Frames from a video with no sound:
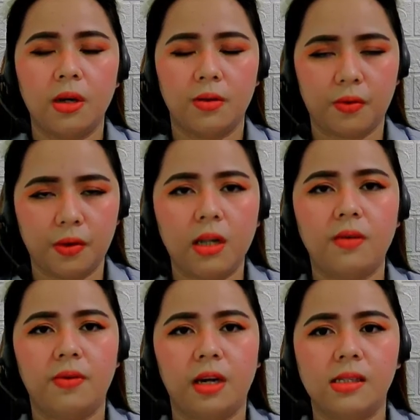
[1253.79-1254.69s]
the real
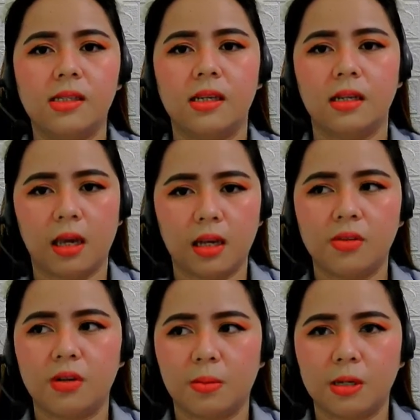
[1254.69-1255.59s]
events in
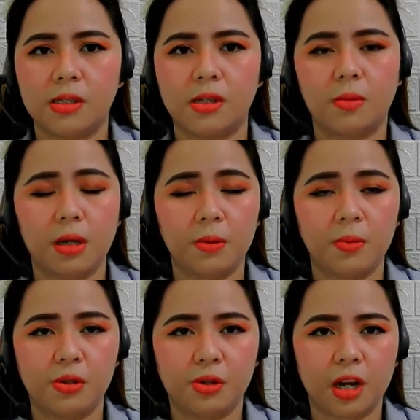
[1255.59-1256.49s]
K-dramas are being
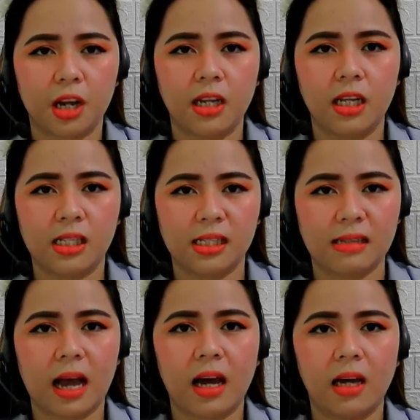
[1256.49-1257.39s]
portrayed. It's
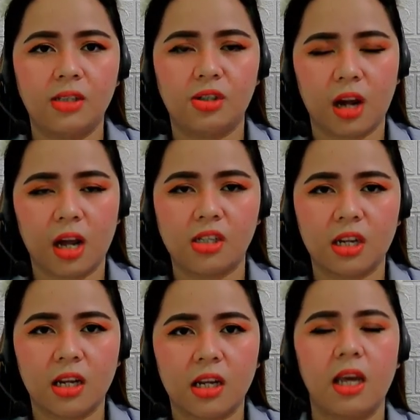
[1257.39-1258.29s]
sad,
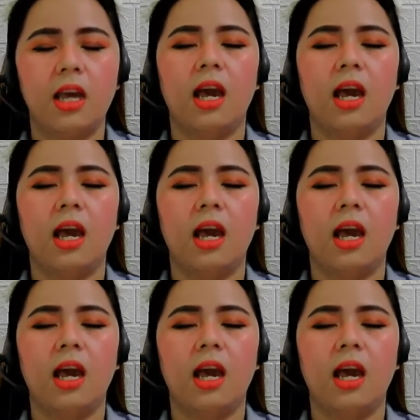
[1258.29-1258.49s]
tragic.